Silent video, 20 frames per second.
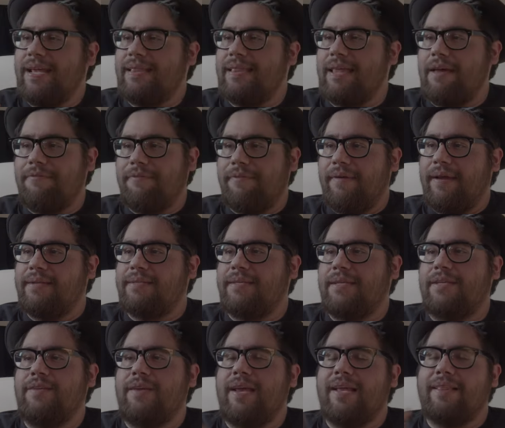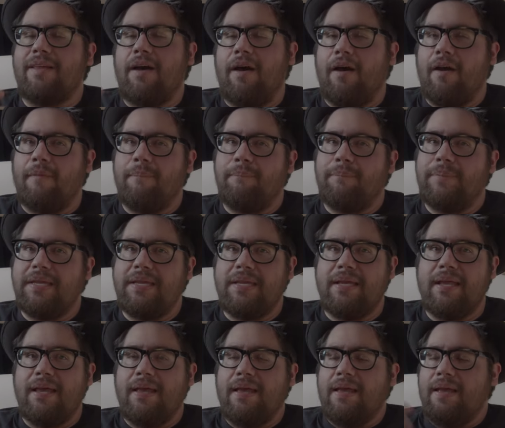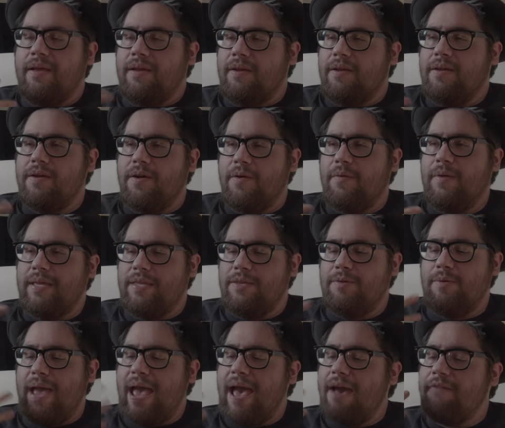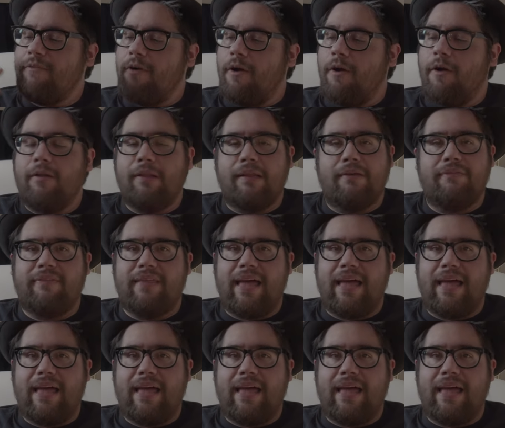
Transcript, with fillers: get that feeling, you get the heartbeat going. You have all of